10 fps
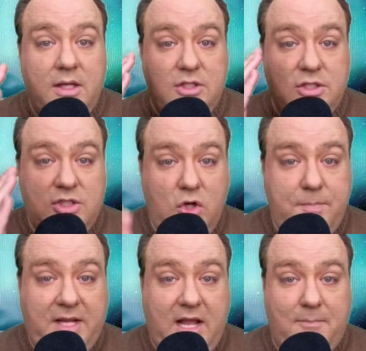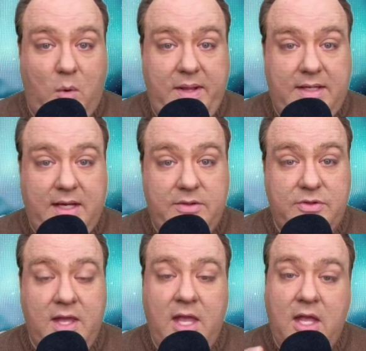You become a witness.
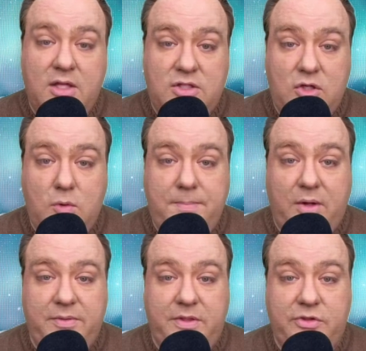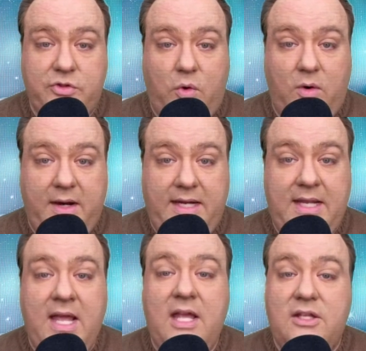You build the story.
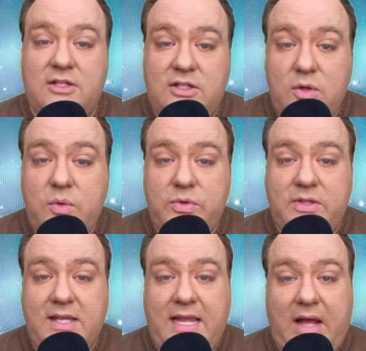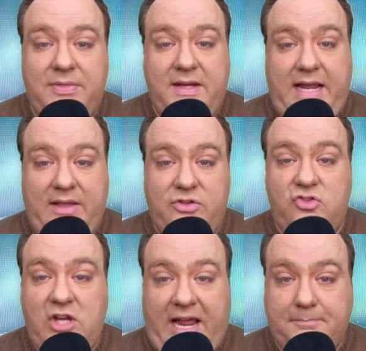You seek out the next
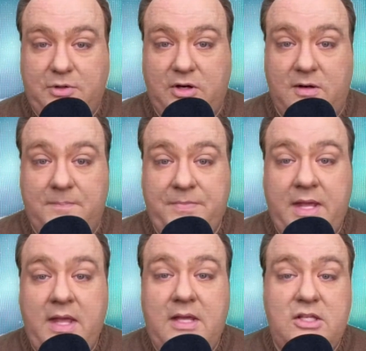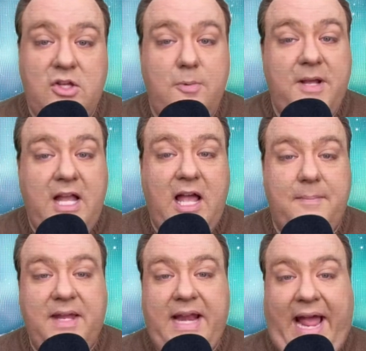chapter. You
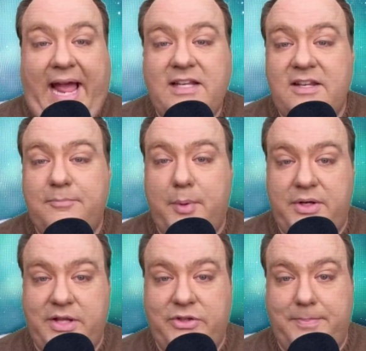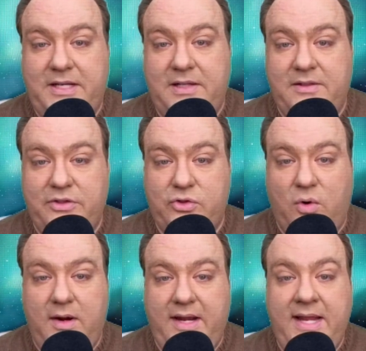become an active participant in the
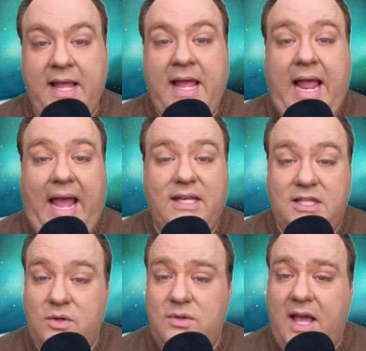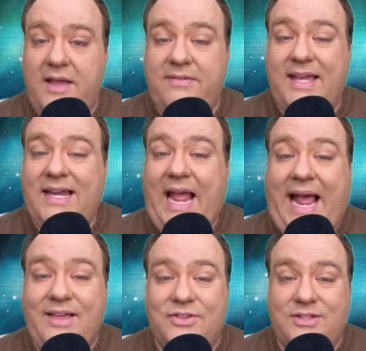story and you dive in
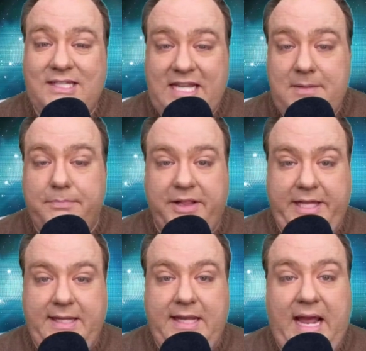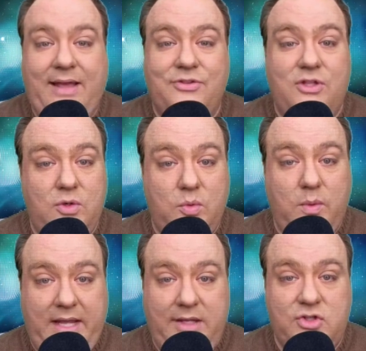as deeply as you
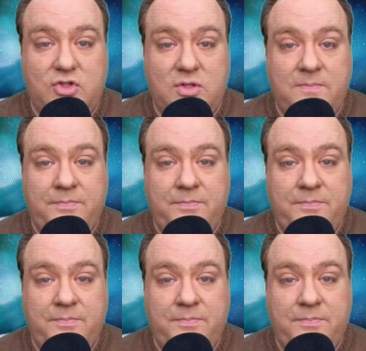wish